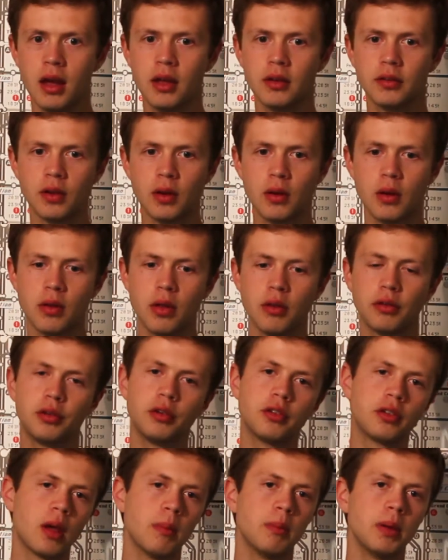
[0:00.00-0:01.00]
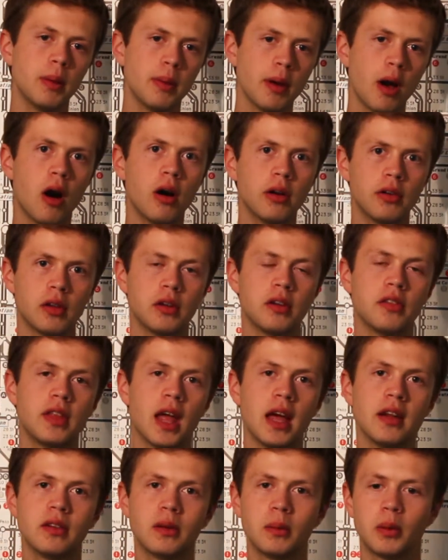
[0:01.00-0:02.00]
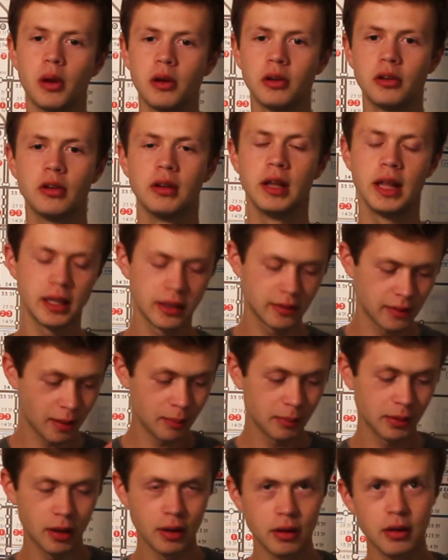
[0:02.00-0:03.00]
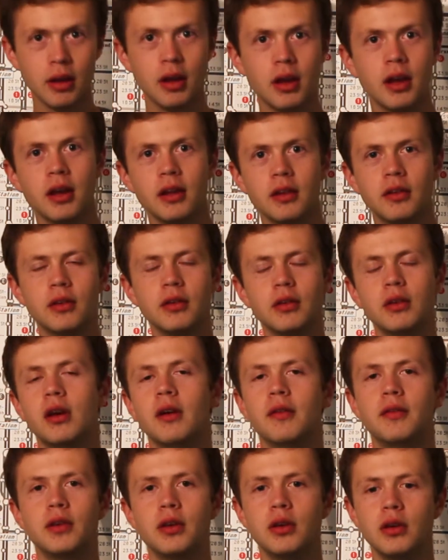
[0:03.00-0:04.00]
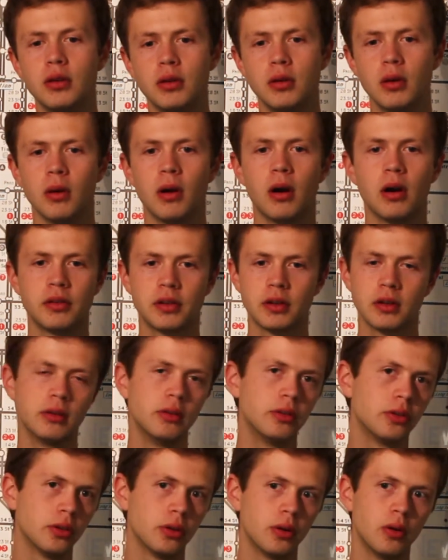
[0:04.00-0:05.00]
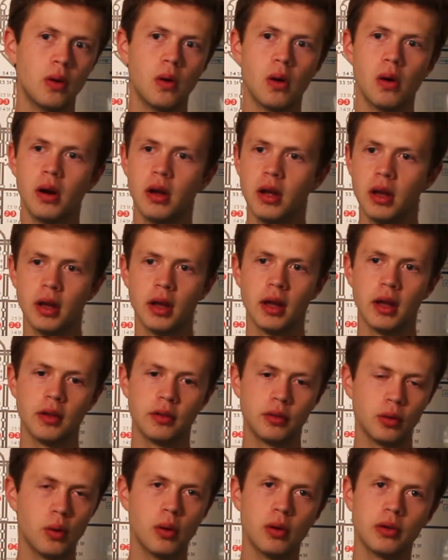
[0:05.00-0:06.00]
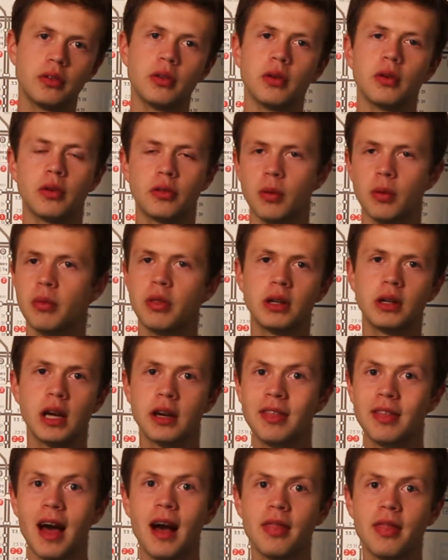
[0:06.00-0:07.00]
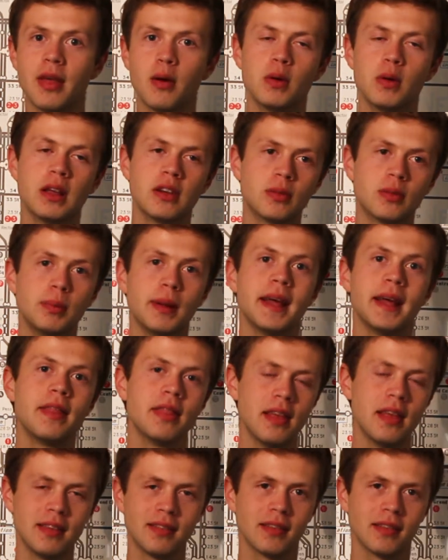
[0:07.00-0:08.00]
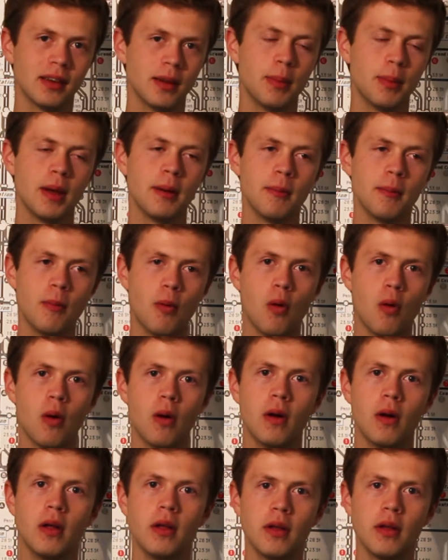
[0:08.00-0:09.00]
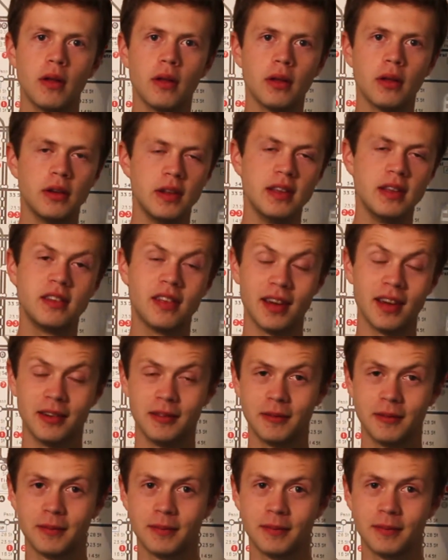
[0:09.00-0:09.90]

So this just can be a bit hard to understand, so I'm going to link down below to a few articles or a source or something like that that will explain this in a bit more detail.